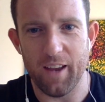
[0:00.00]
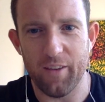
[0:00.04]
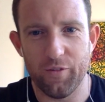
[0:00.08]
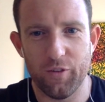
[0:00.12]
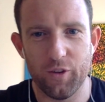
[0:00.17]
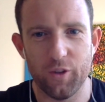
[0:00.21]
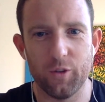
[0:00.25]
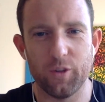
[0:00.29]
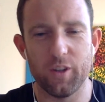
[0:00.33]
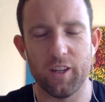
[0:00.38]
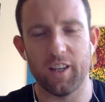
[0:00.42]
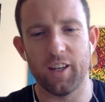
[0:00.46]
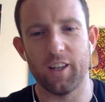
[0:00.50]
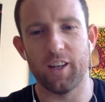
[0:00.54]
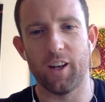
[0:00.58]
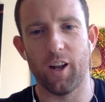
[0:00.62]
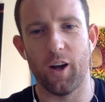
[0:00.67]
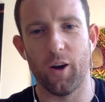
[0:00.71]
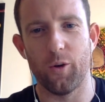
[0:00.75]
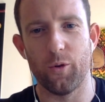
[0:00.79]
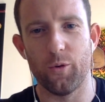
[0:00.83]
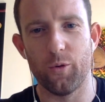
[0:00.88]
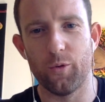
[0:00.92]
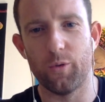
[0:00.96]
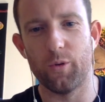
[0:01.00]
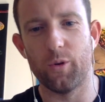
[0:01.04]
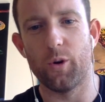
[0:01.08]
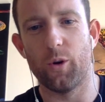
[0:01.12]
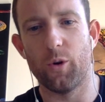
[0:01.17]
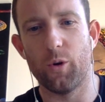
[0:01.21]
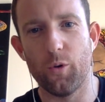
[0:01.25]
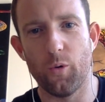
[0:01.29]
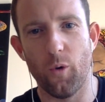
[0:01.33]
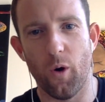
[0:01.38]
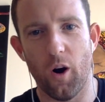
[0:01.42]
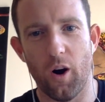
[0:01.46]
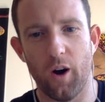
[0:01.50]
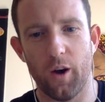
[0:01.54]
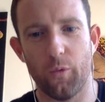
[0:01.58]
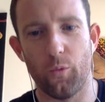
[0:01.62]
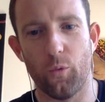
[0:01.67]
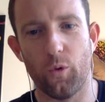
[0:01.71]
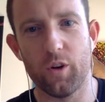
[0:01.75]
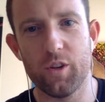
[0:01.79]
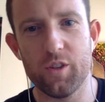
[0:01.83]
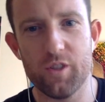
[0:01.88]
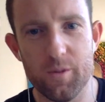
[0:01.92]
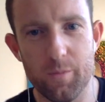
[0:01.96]
if you didn't know who I
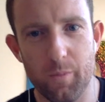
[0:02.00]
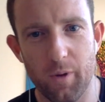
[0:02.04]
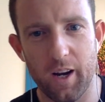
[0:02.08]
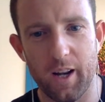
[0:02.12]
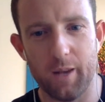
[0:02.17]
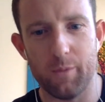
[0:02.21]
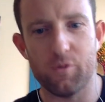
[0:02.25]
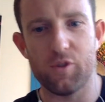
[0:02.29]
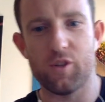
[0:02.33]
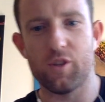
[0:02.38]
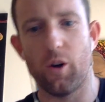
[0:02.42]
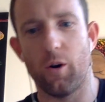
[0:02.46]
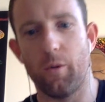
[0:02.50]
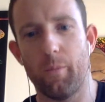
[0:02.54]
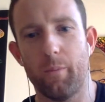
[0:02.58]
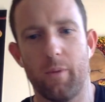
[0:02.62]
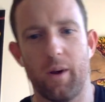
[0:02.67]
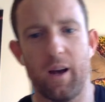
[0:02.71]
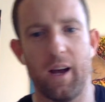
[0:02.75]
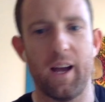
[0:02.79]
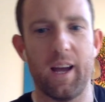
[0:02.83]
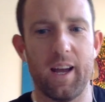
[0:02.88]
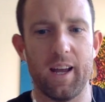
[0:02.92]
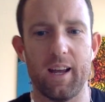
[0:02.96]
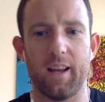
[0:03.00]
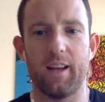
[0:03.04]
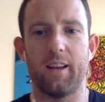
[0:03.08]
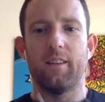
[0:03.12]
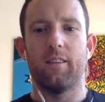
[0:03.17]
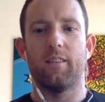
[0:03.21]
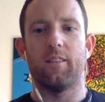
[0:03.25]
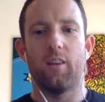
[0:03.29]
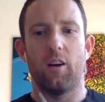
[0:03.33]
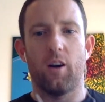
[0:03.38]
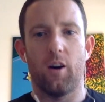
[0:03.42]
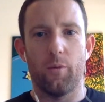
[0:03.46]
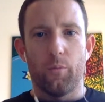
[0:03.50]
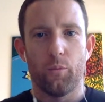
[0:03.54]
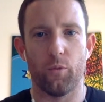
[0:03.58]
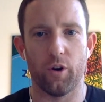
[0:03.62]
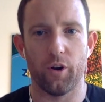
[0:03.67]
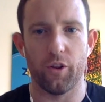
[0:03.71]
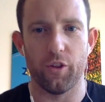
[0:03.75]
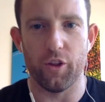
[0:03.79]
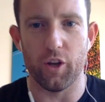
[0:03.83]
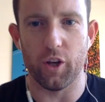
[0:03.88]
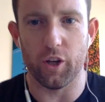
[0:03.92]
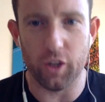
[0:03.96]
was, my name's Tom, and I'm
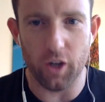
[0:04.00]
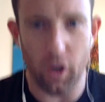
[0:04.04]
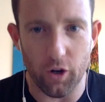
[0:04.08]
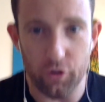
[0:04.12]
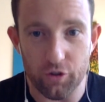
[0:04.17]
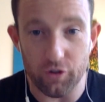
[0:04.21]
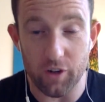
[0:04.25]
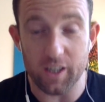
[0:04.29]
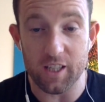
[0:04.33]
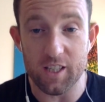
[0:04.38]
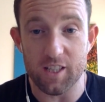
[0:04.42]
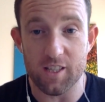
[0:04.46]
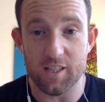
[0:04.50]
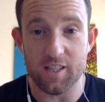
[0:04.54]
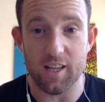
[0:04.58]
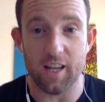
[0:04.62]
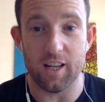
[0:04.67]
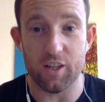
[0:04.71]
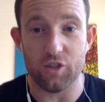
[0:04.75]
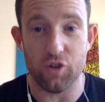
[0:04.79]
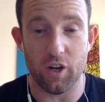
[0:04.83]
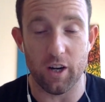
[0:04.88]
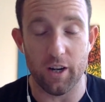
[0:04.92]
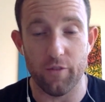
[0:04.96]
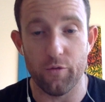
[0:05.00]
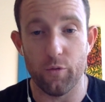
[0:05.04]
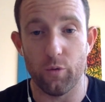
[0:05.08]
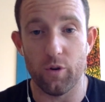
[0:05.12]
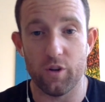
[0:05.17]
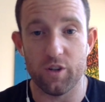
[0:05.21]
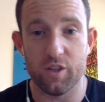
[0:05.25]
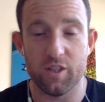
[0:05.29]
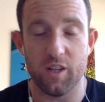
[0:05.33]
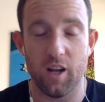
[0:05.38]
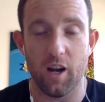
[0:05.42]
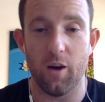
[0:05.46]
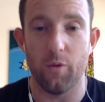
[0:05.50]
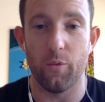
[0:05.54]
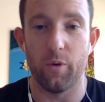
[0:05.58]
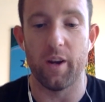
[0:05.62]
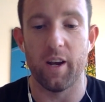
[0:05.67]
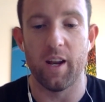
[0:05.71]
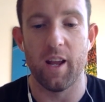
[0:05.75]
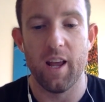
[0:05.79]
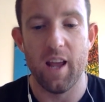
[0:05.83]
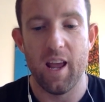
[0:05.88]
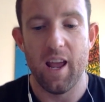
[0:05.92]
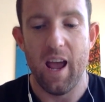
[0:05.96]
one of the co-directors at Training for Warriors
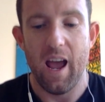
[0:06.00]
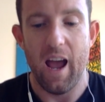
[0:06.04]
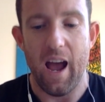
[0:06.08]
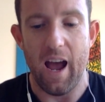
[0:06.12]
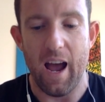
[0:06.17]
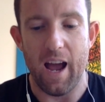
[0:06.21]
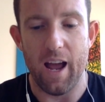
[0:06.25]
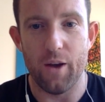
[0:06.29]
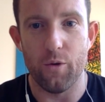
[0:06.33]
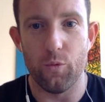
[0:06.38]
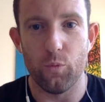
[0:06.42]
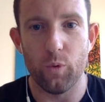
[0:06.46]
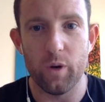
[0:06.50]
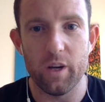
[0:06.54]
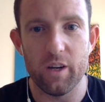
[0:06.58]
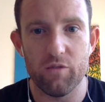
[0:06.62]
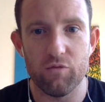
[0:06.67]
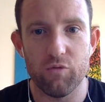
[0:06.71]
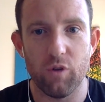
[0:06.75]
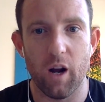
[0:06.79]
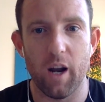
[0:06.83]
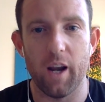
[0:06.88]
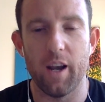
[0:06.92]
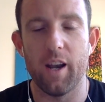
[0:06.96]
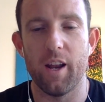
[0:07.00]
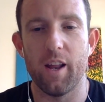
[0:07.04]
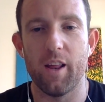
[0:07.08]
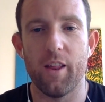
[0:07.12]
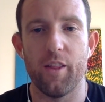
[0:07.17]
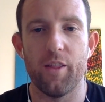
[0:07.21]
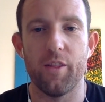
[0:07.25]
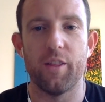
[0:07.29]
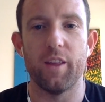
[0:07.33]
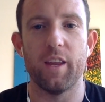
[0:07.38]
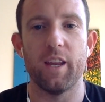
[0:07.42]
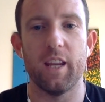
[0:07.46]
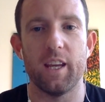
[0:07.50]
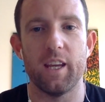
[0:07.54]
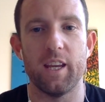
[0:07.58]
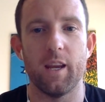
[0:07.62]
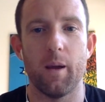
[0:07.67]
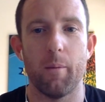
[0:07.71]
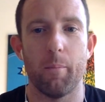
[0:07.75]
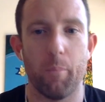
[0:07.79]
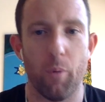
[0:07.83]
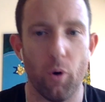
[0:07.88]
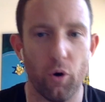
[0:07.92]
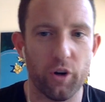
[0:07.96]
Darwin, and we run the
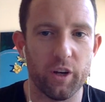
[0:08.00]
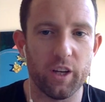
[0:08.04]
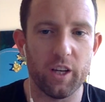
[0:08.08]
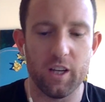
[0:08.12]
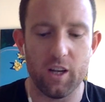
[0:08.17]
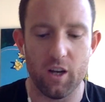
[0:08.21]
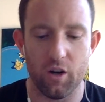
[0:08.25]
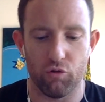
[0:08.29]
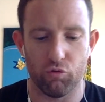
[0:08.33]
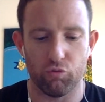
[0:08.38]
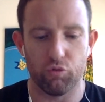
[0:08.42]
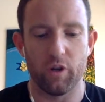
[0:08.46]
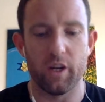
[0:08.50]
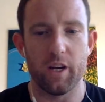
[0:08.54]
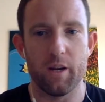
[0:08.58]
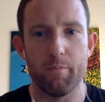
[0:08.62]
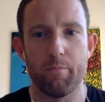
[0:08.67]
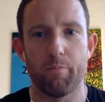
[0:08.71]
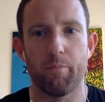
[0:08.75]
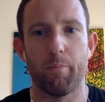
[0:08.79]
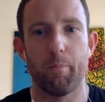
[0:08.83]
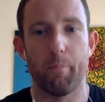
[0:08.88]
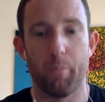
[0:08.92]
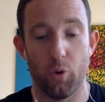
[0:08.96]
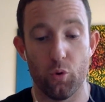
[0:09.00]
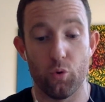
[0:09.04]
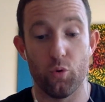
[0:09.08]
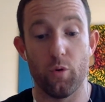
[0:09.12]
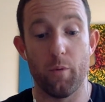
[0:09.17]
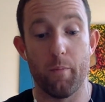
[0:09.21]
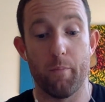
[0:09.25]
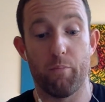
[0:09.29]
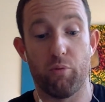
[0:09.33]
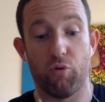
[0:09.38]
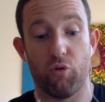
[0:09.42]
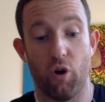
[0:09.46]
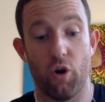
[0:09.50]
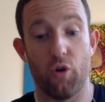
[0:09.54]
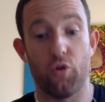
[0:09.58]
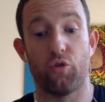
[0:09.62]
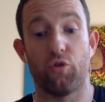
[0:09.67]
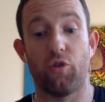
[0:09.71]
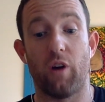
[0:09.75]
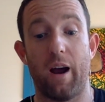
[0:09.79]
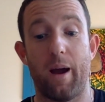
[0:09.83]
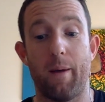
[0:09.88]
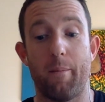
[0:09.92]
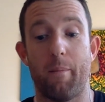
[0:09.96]
Body Reboot
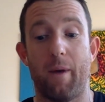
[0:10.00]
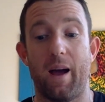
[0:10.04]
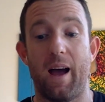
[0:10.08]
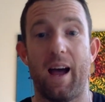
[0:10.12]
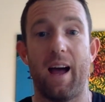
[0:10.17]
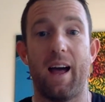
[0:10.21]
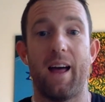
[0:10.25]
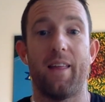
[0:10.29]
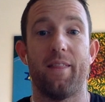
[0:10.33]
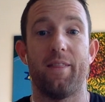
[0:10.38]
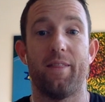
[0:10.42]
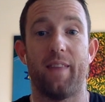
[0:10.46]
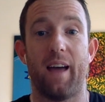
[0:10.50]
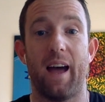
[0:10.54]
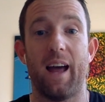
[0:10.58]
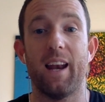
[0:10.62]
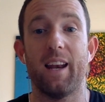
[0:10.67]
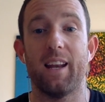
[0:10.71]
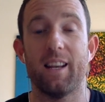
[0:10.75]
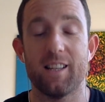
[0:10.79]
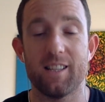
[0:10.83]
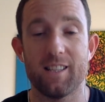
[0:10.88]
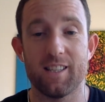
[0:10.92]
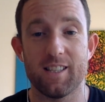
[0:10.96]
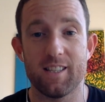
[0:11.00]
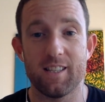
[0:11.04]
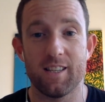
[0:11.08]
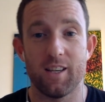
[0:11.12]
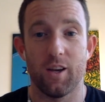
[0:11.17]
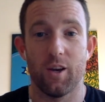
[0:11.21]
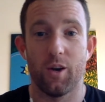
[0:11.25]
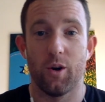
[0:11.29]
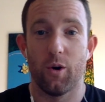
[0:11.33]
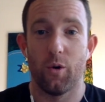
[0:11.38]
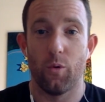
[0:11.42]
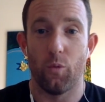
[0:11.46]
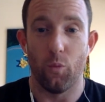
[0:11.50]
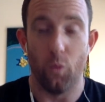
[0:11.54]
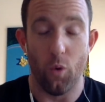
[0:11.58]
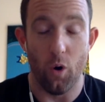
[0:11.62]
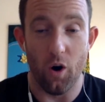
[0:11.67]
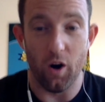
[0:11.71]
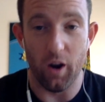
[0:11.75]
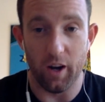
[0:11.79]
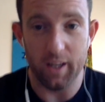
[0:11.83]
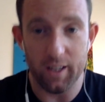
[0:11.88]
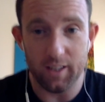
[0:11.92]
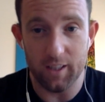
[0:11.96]
program, and that is
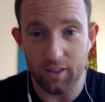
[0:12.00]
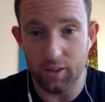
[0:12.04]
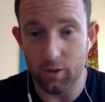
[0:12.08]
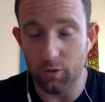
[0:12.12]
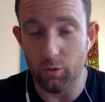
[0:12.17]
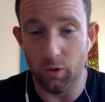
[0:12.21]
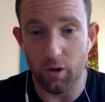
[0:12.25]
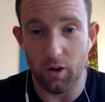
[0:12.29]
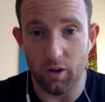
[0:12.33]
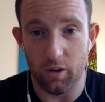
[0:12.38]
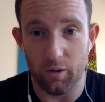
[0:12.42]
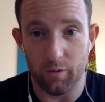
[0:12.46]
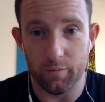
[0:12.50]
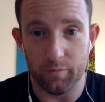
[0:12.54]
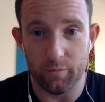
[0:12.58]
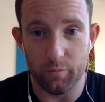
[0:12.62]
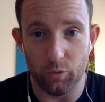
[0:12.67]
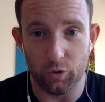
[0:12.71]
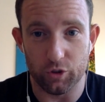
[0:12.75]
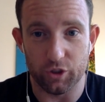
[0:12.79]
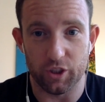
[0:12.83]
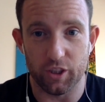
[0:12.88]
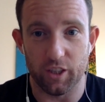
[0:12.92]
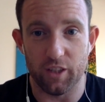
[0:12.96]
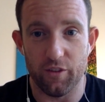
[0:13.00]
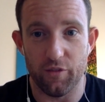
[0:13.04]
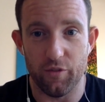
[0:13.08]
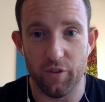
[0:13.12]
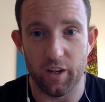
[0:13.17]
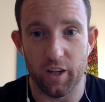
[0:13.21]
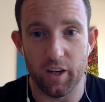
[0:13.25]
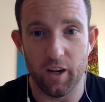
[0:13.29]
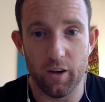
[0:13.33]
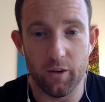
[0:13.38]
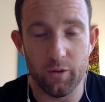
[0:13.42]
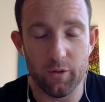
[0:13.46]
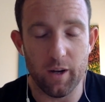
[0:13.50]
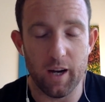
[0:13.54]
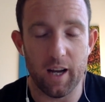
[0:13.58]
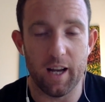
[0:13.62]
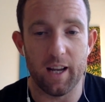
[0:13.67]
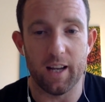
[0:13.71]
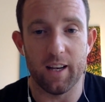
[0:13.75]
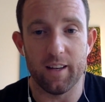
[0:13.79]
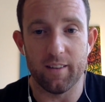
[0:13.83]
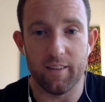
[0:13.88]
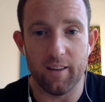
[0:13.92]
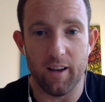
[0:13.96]
why you are watching this video
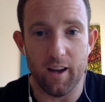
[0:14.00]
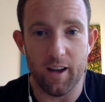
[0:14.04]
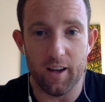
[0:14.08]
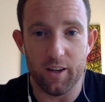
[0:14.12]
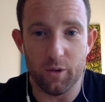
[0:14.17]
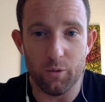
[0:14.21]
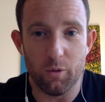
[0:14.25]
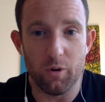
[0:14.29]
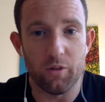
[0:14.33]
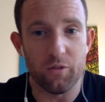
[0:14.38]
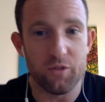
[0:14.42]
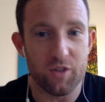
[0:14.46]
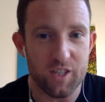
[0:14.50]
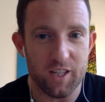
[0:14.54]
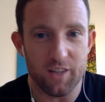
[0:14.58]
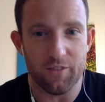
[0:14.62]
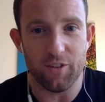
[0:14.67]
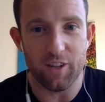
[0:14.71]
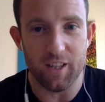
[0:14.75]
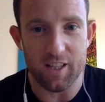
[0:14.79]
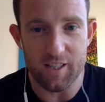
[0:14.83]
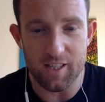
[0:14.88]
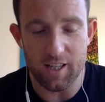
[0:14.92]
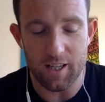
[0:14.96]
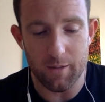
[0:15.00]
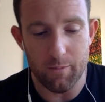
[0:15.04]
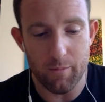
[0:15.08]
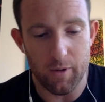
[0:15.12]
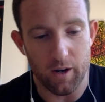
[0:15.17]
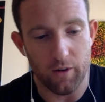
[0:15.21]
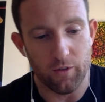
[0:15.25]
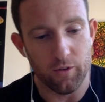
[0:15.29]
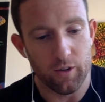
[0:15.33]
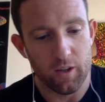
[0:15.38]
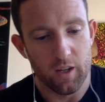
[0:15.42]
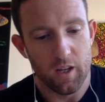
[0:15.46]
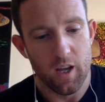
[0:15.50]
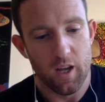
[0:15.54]
and uh, you are receiving this email.